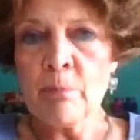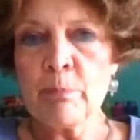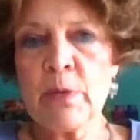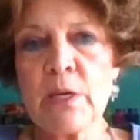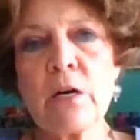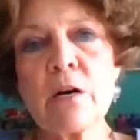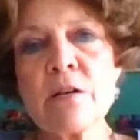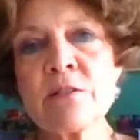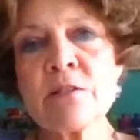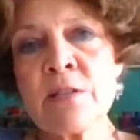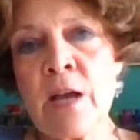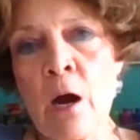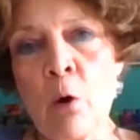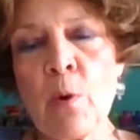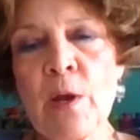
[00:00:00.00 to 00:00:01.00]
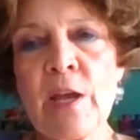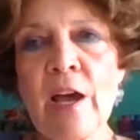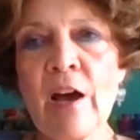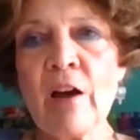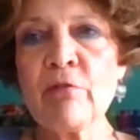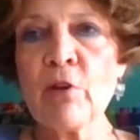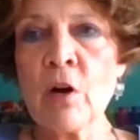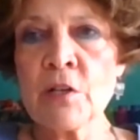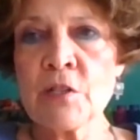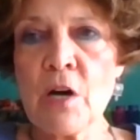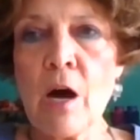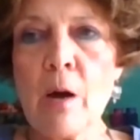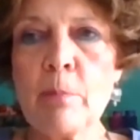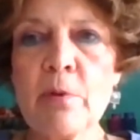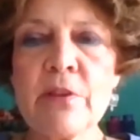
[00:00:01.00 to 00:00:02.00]
because now we have on
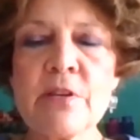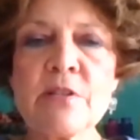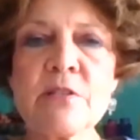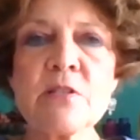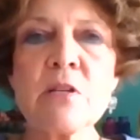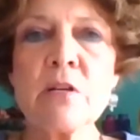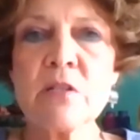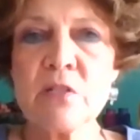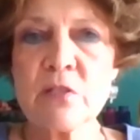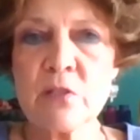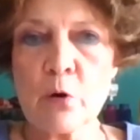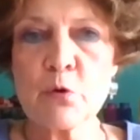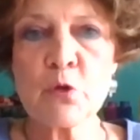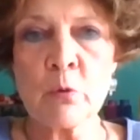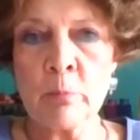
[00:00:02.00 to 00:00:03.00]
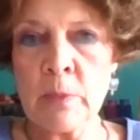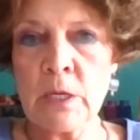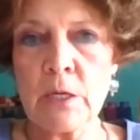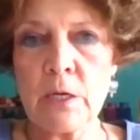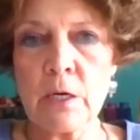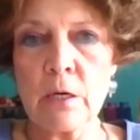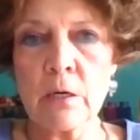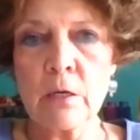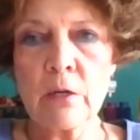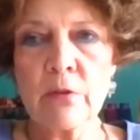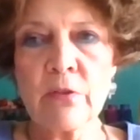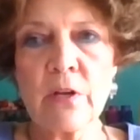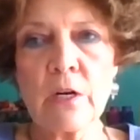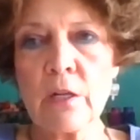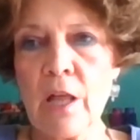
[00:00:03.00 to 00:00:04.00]
top of this social media
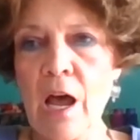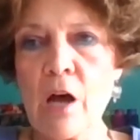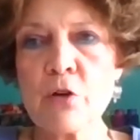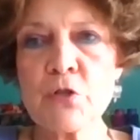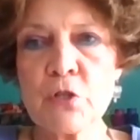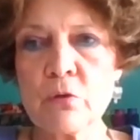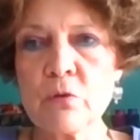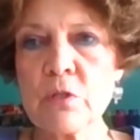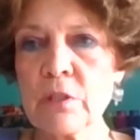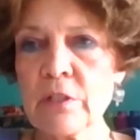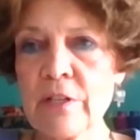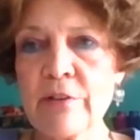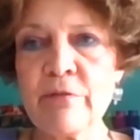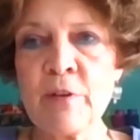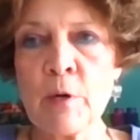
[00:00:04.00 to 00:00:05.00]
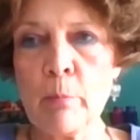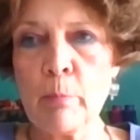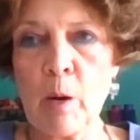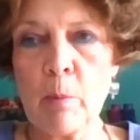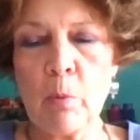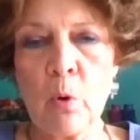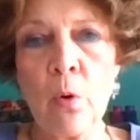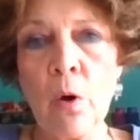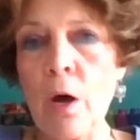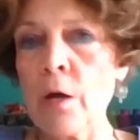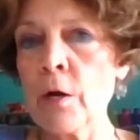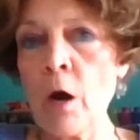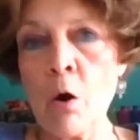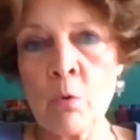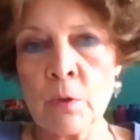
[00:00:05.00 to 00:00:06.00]
that allows you to live in a bubble
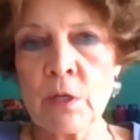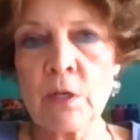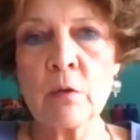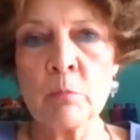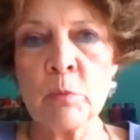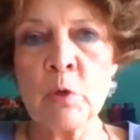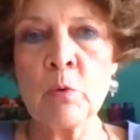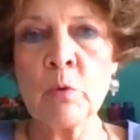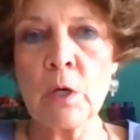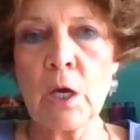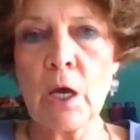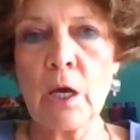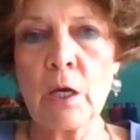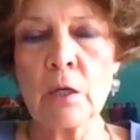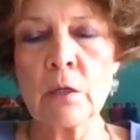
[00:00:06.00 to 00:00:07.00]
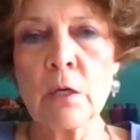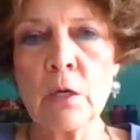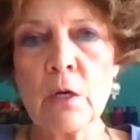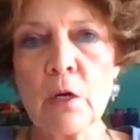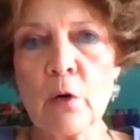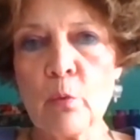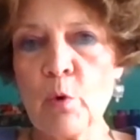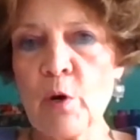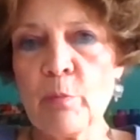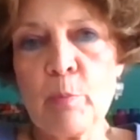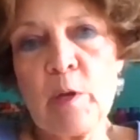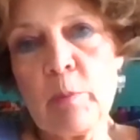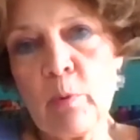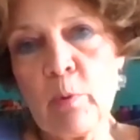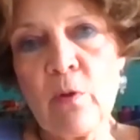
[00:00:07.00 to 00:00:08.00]
and only communicate with
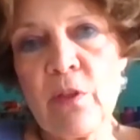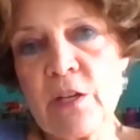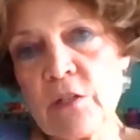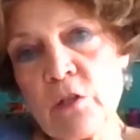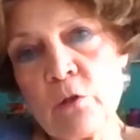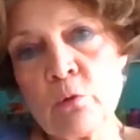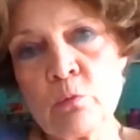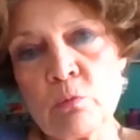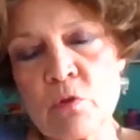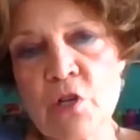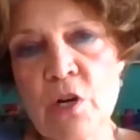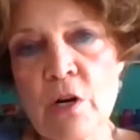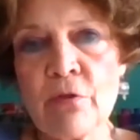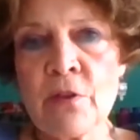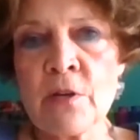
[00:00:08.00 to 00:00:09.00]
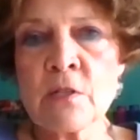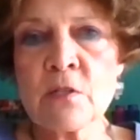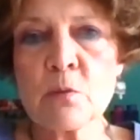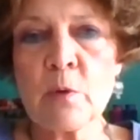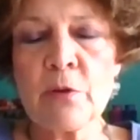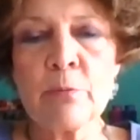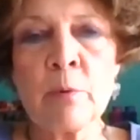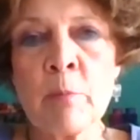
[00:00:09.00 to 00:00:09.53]
people that you share things with.